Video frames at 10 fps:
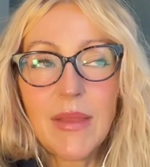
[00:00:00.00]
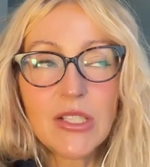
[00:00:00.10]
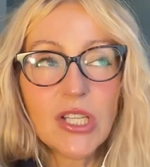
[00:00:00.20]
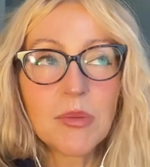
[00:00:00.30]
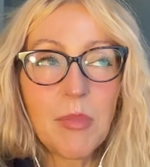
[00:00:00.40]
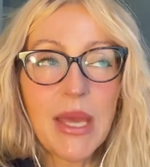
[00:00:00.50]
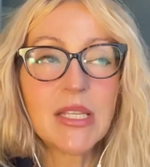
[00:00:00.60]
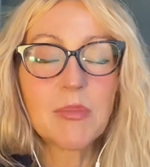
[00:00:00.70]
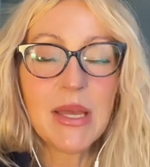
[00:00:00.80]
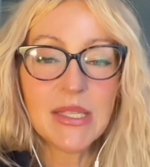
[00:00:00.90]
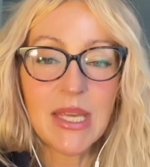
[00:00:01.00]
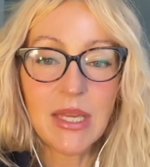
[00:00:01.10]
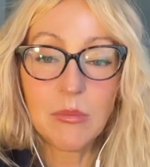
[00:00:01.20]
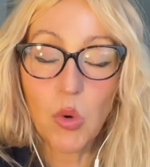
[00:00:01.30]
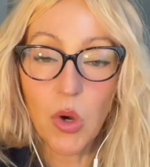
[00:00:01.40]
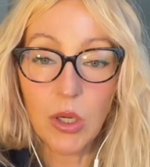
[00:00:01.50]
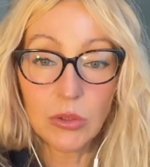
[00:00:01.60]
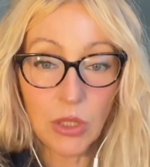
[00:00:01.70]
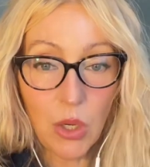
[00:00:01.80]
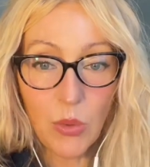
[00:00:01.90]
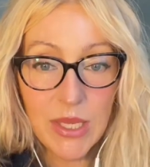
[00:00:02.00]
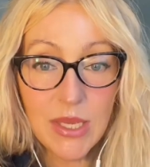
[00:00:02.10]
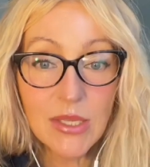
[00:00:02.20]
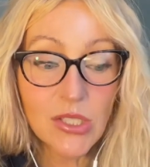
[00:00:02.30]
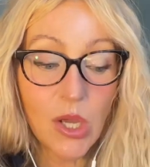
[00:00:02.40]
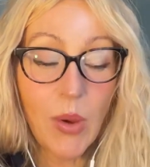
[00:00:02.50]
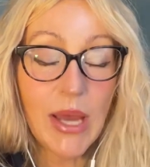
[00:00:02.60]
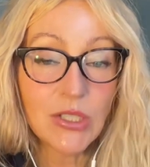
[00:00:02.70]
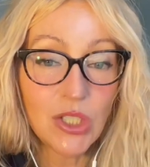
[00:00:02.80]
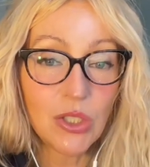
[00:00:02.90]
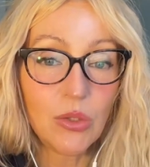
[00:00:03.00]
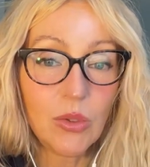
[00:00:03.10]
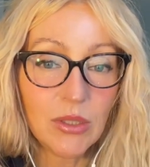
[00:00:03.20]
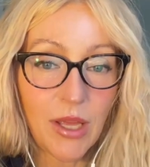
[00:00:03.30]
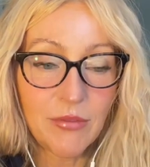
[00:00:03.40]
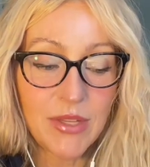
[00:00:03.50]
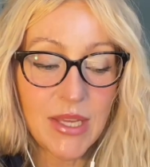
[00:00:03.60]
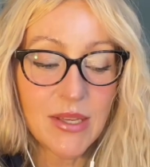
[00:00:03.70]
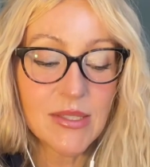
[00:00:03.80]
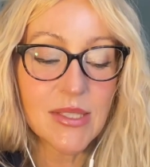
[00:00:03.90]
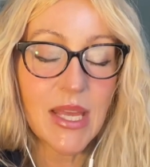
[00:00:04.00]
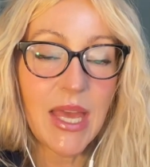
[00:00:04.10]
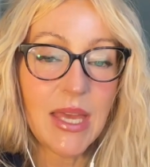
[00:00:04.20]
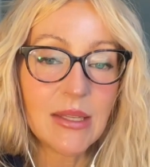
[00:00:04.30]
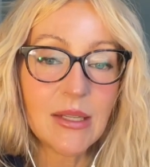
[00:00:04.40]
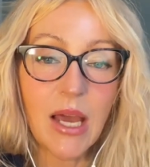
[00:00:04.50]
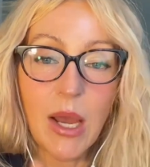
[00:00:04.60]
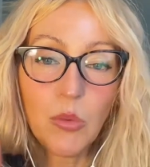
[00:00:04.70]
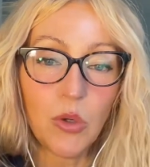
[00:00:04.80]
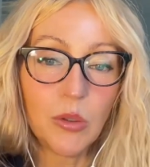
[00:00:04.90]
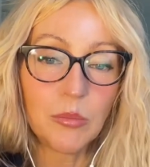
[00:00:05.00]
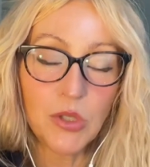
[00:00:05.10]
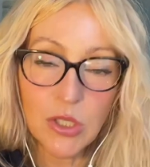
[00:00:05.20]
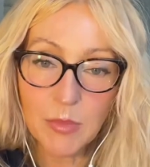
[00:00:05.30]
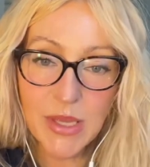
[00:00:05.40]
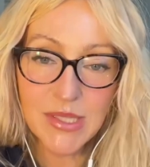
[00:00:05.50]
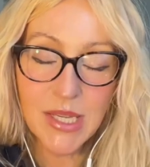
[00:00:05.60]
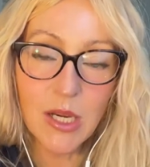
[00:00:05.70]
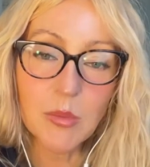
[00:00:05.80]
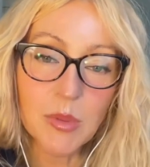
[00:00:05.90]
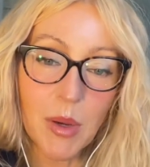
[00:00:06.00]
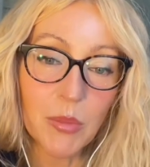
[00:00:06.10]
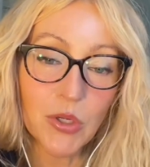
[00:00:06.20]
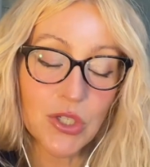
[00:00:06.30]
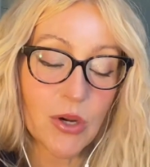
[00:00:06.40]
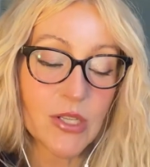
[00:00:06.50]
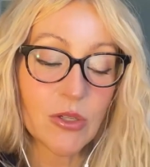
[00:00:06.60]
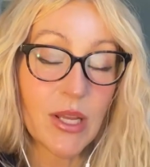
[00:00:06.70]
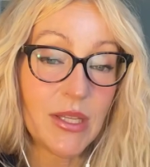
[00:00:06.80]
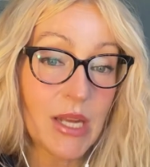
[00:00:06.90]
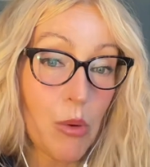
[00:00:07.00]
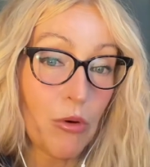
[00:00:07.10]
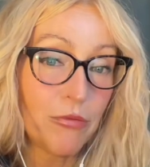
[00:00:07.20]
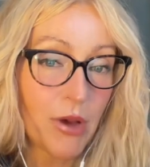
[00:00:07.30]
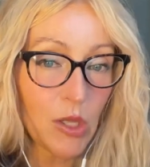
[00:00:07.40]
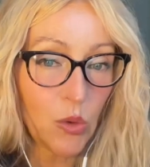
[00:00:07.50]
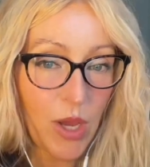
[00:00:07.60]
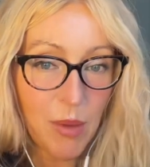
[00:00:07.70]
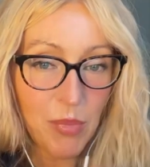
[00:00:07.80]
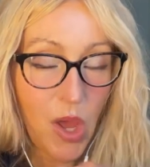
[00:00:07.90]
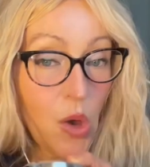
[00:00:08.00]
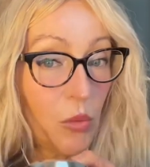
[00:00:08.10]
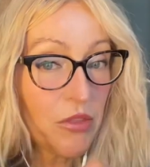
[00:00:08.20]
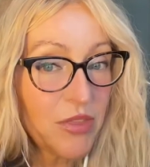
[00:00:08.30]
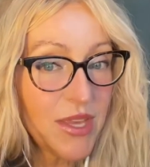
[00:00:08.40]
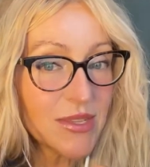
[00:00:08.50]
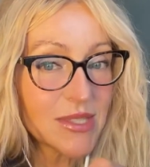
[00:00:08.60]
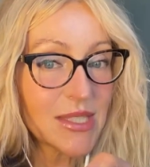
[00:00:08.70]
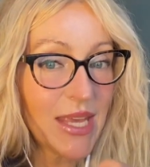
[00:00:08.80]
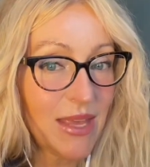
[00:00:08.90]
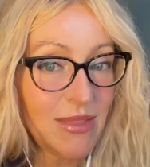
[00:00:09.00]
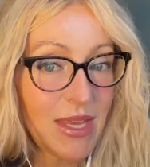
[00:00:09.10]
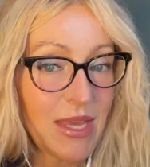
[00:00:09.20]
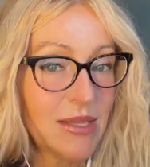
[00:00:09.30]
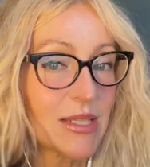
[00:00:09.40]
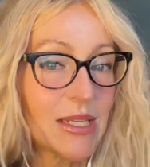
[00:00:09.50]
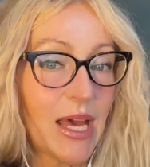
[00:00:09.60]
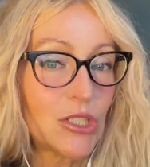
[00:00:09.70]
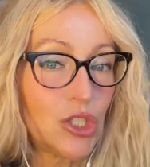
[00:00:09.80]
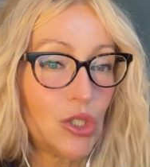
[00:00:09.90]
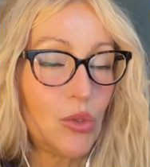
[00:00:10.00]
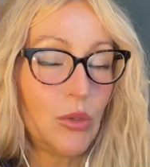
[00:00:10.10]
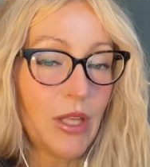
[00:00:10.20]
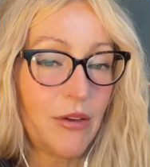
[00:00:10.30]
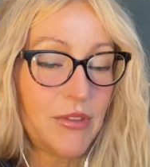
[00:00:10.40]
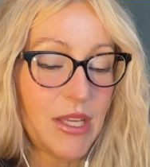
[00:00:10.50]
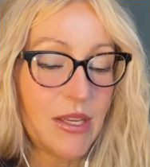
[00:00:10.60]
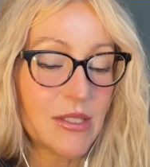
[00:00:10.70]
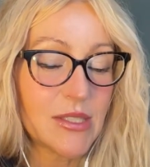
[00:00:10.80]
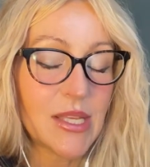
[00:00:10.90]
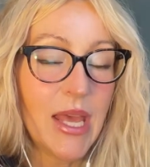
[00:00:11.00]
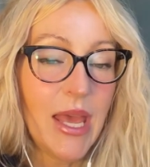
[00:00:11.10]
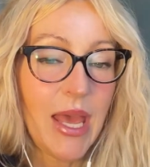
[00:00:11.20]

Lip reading: just makes my skin more glowy. So I do love this, and I will use my serums and my moisturizer, and then I will follow up with this in the end. And I do love this,